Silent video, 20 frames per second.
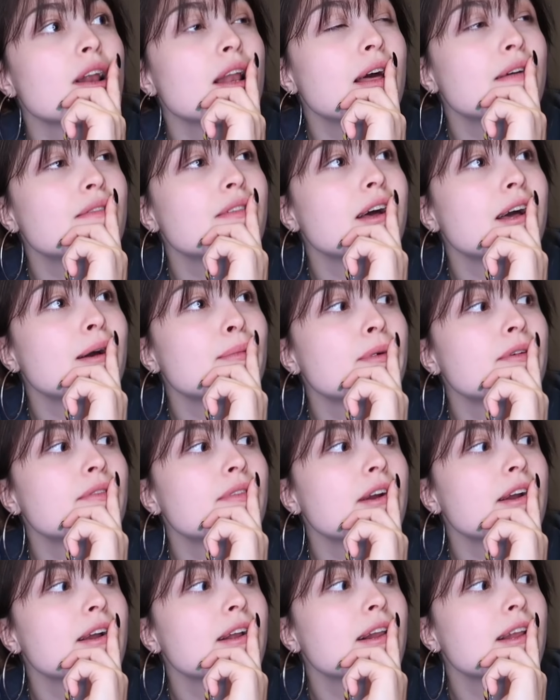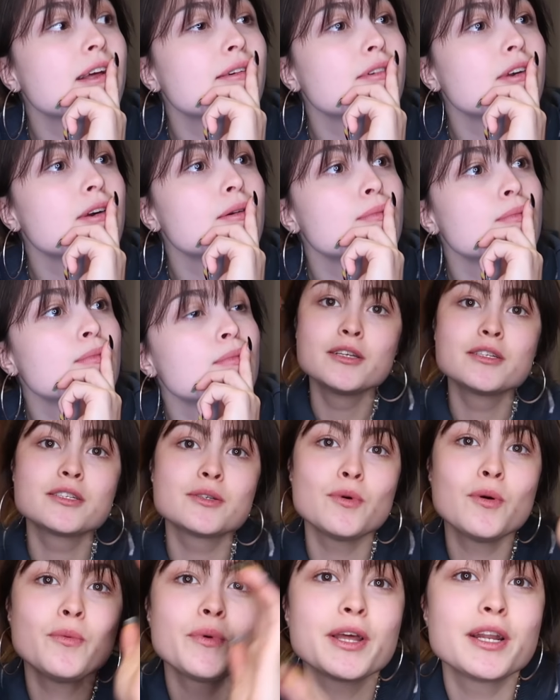Clever, Emma. Very clever.
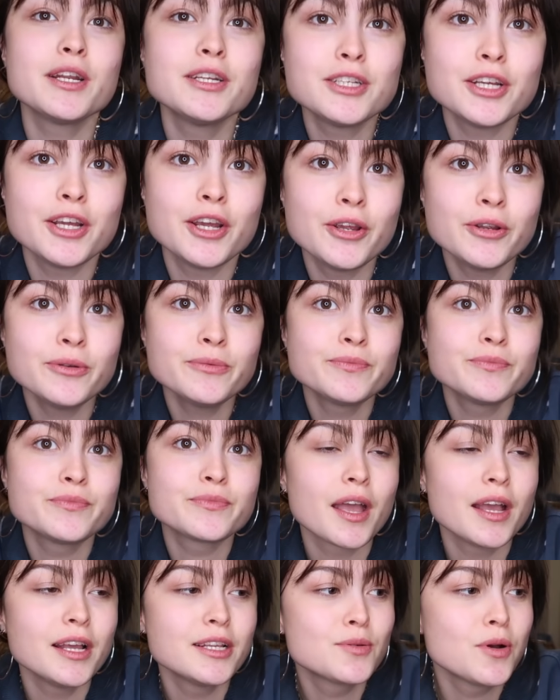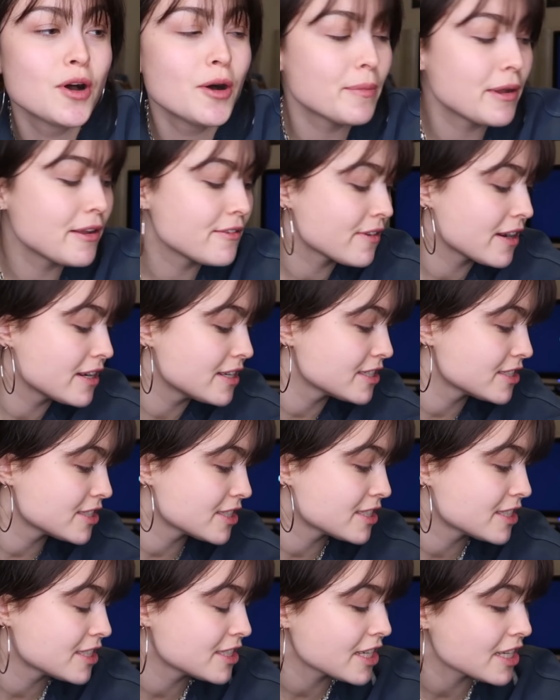So what we're gonna do is what my friend has
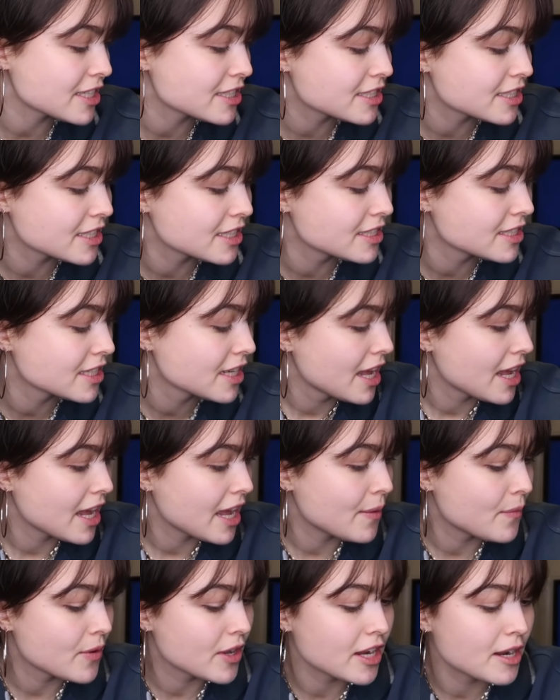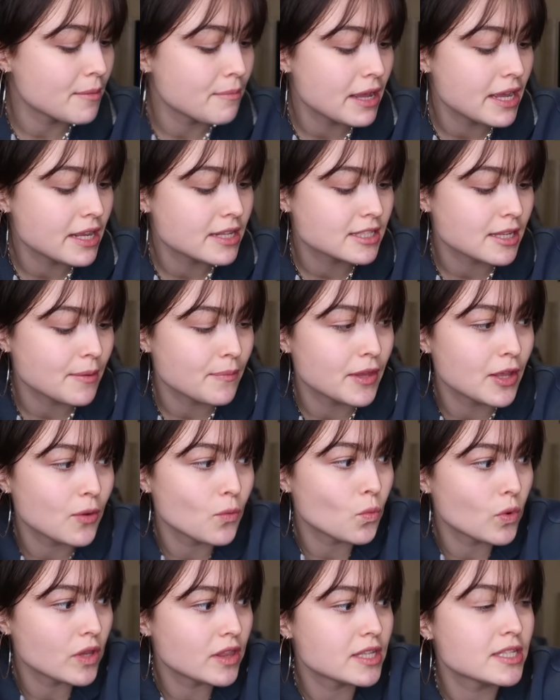just suggested, and we're gonna make
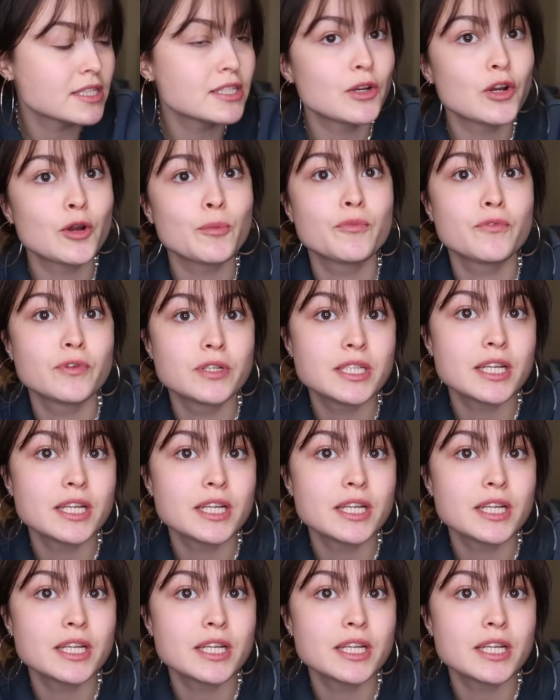something with the syrup for